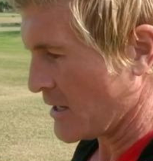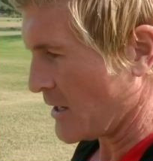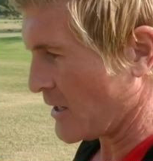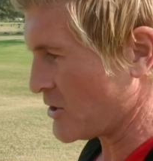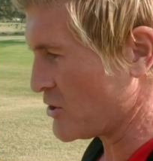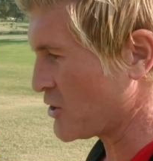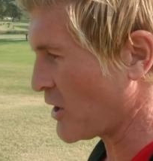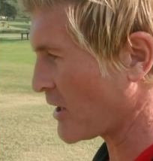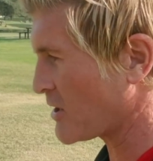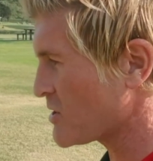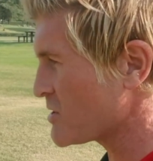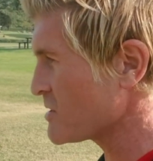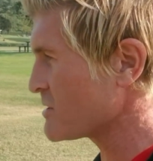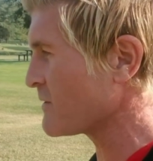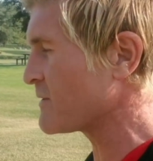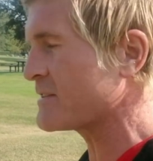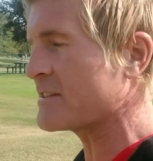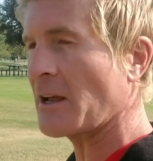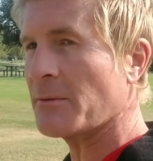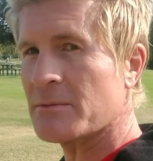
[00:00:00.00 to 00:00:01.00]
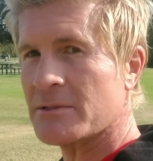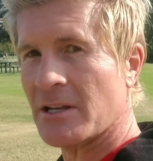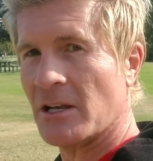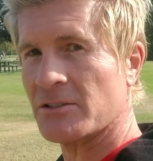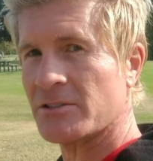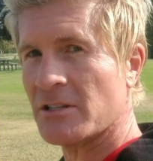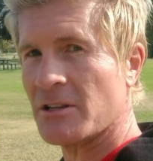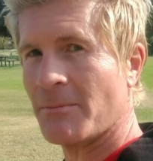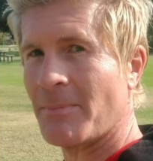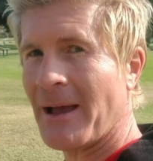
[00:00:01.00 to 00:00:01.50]
injections of stem
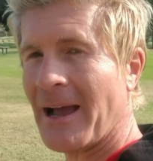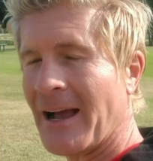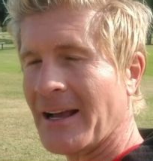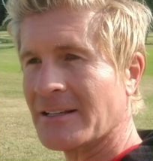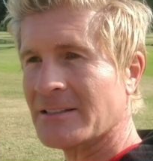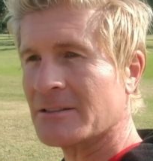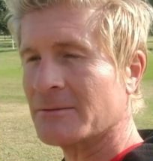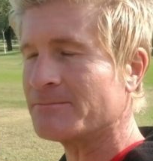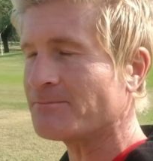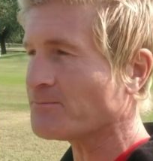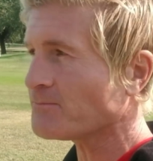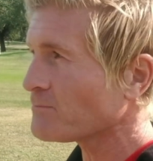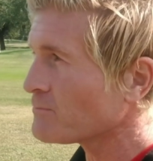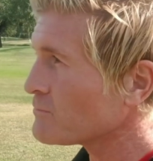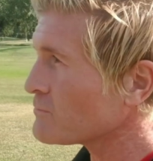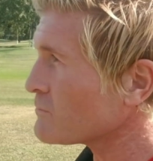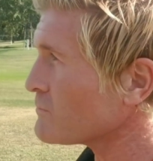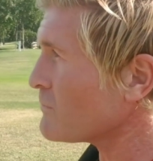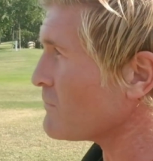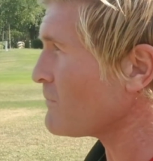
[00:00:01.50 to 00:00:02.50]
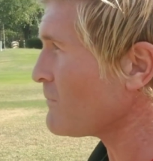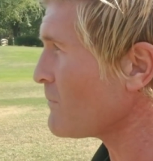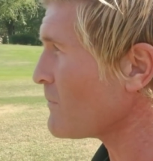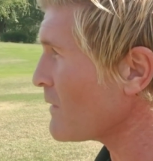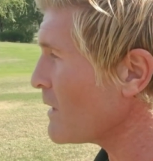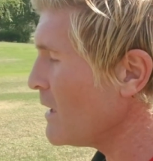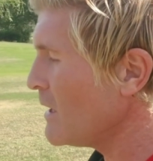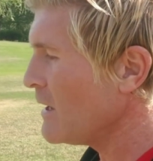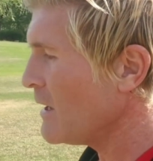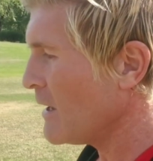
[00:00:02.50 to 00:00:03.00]
cells in the past.
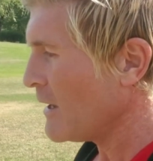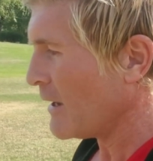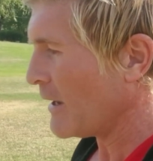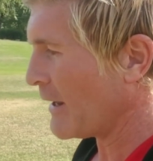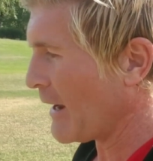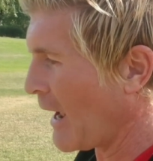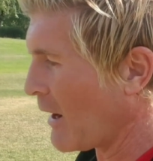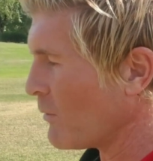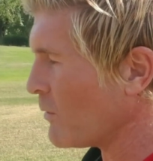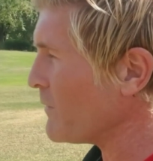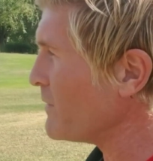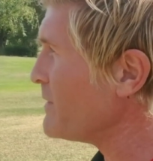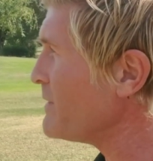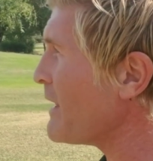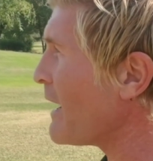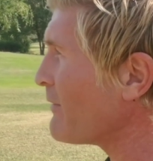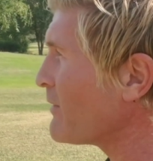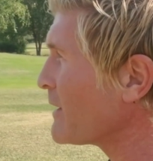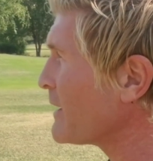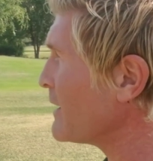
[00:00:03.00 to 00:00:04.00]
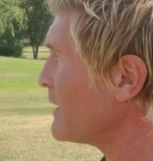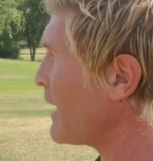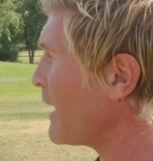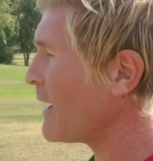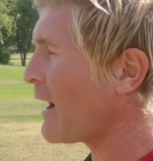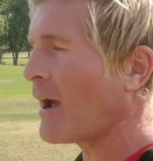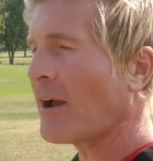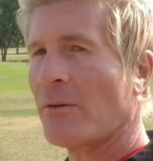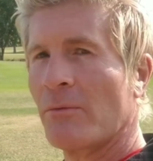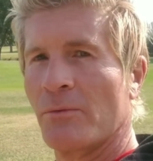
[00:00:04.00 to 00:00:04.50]
And I will never get...
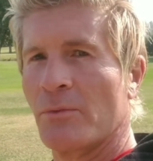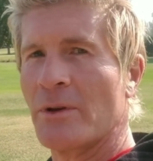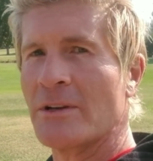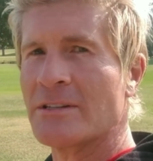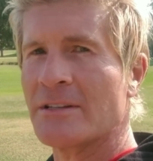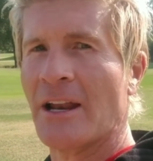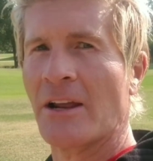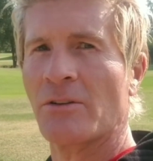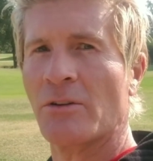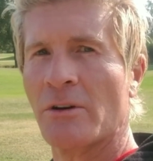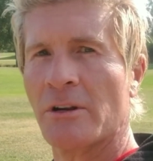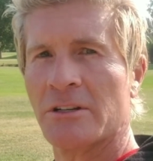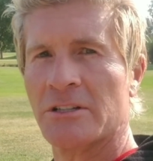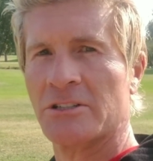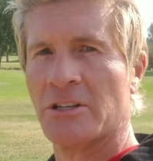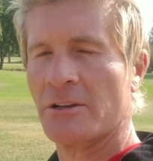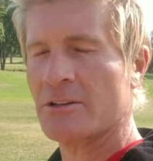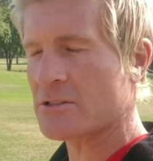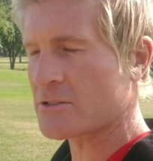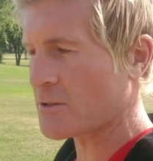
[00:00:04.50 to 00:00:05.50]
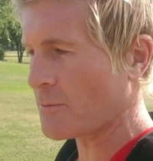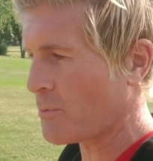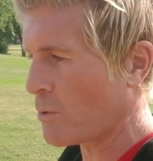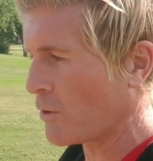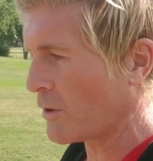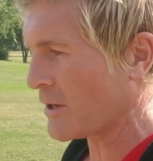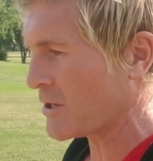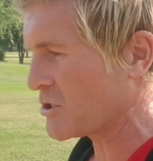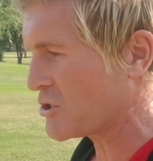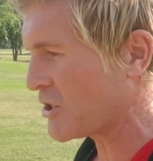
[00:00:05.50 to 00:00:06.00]
the reason I want to
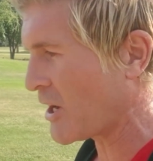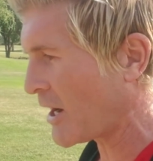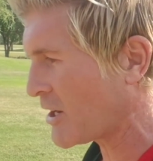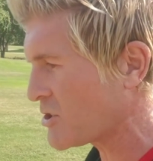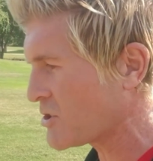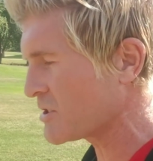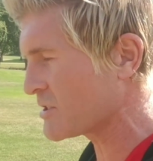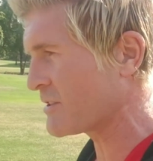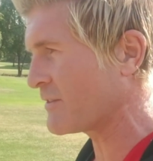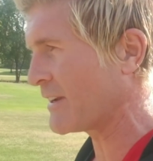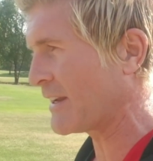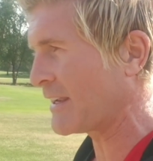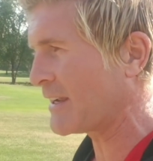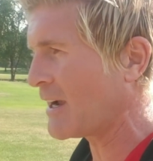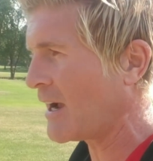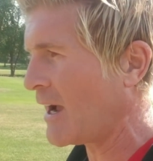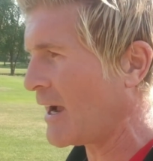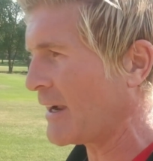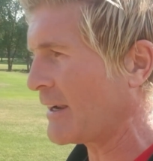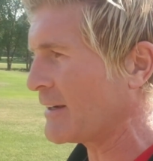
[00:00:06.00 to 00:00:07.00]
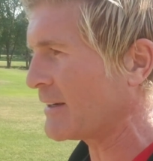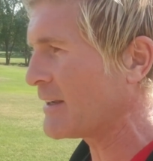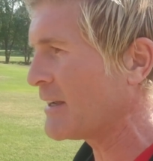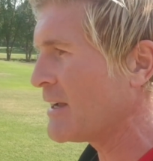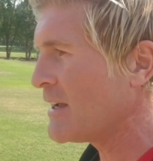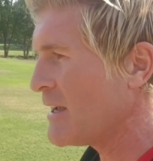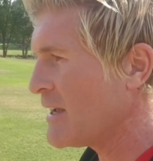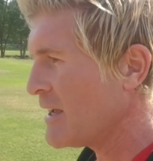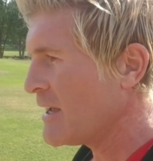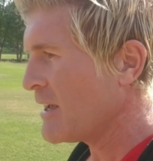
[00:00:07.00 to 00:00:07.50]
support injections of any kind
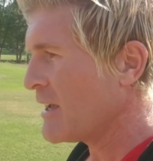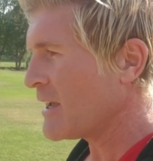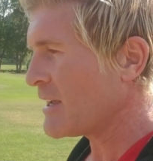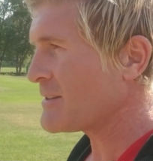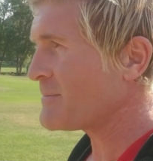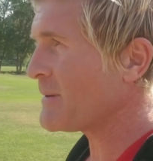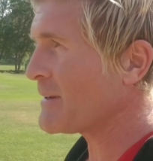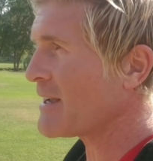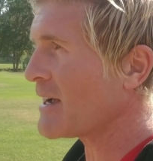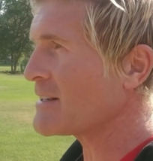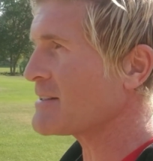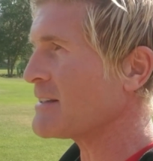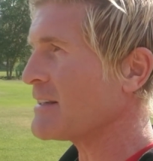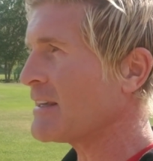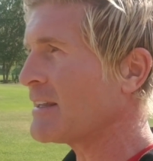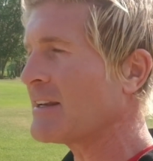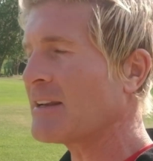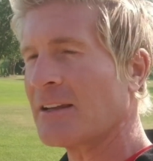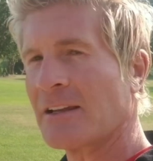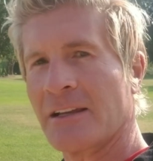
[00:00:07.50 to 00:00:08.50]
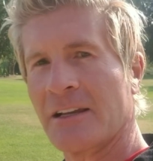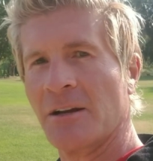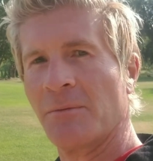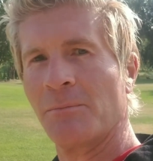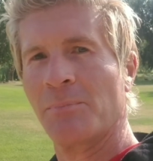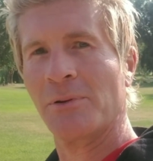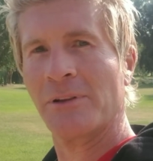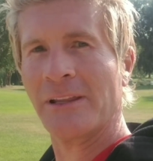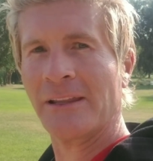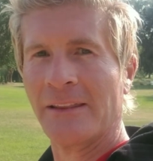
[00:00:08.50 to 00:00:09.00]
is because it
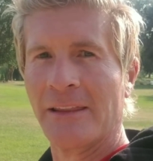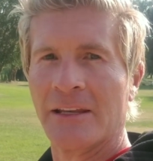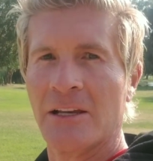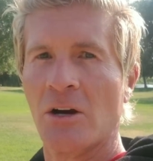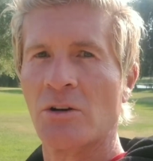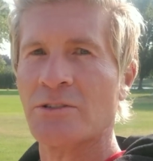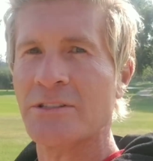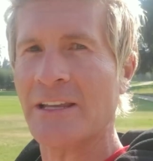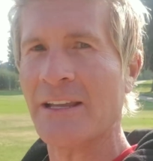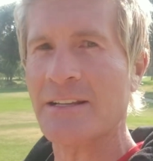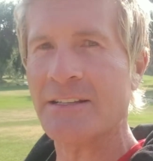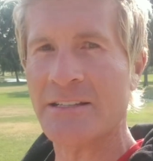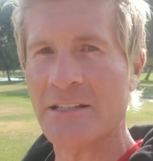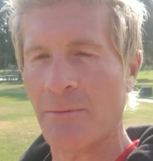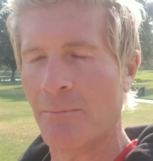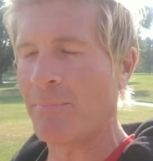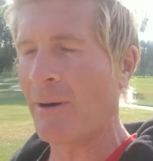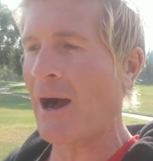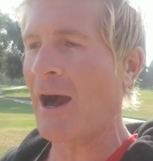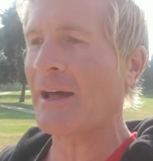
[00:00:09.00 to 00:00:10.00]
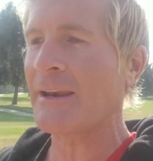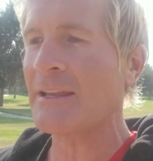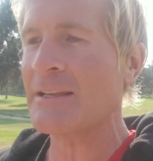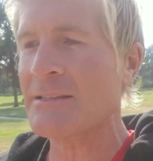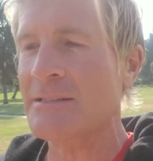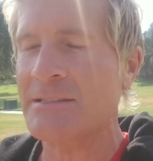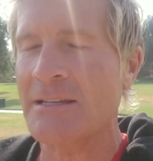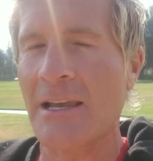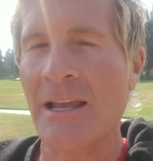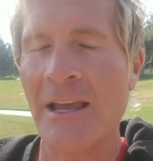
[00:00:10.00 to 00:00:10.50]
completely goes against the
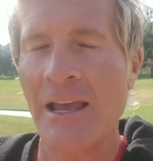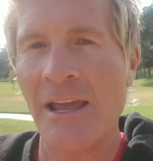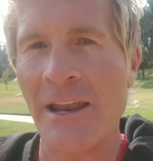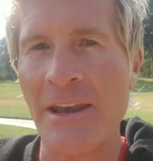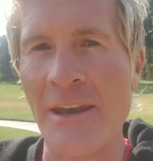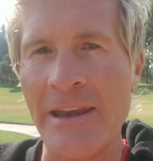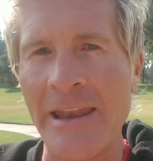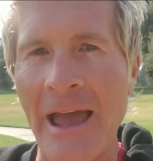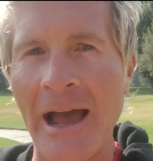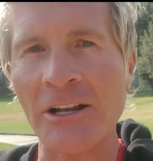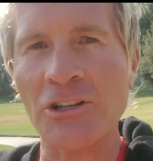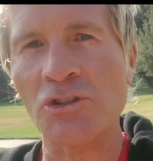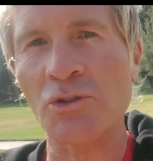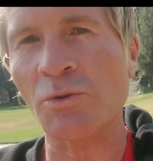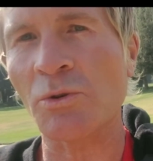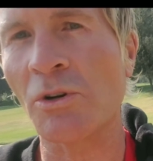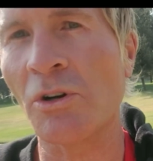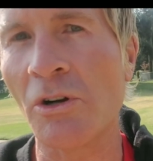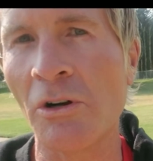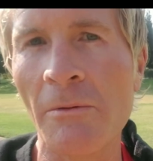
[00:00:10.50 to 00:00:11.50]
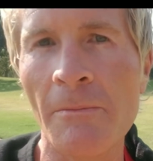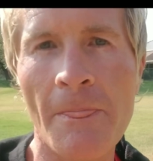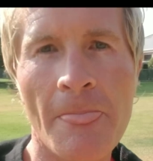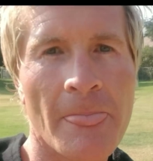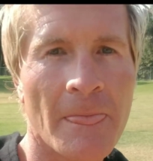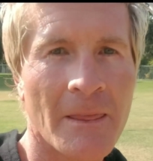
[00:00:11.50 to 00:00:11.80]
body's natural